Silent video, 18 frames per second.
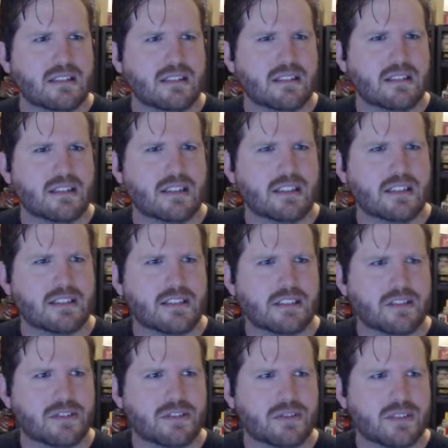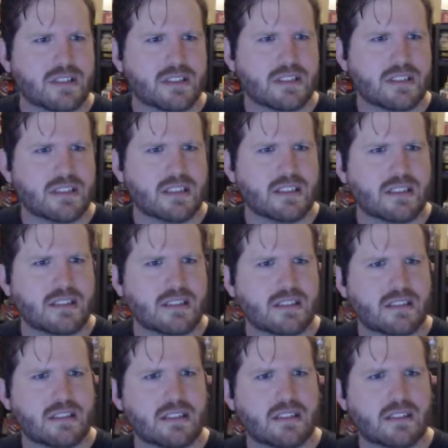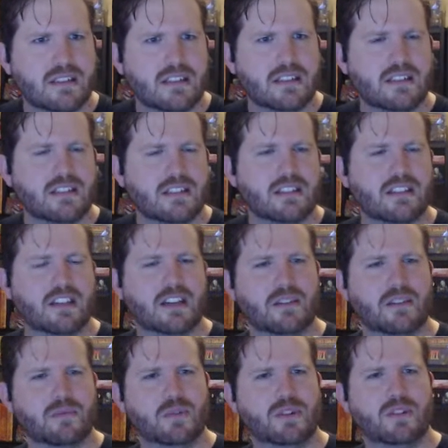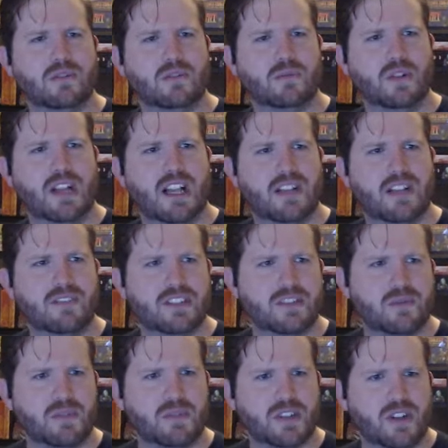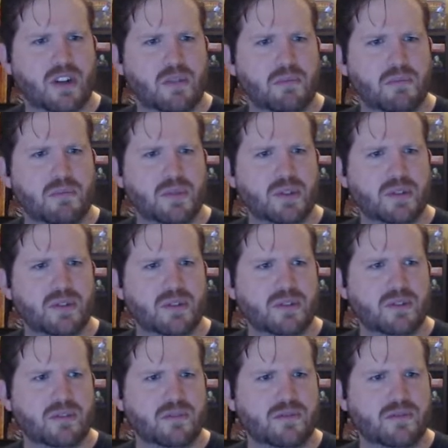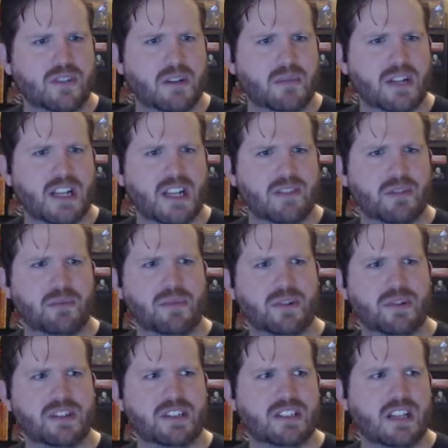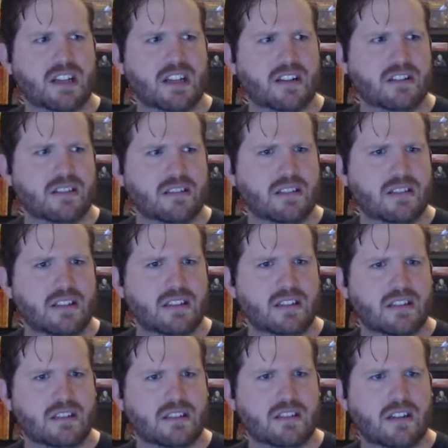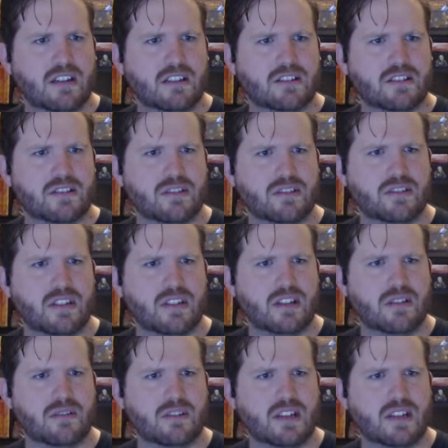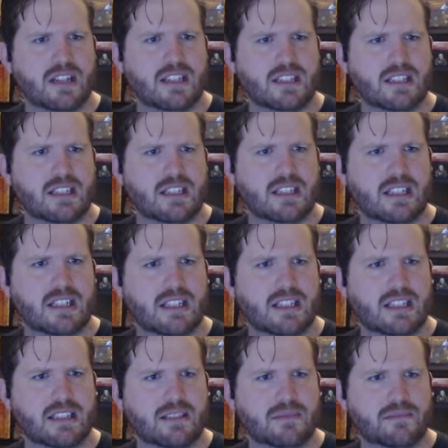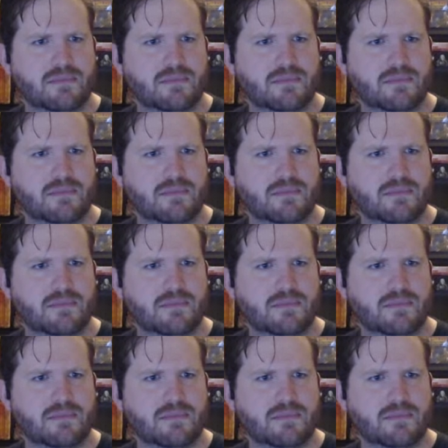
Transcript: That's interesting. All right, we'll have this when we call move. I'm gonna have it print out console.writeLine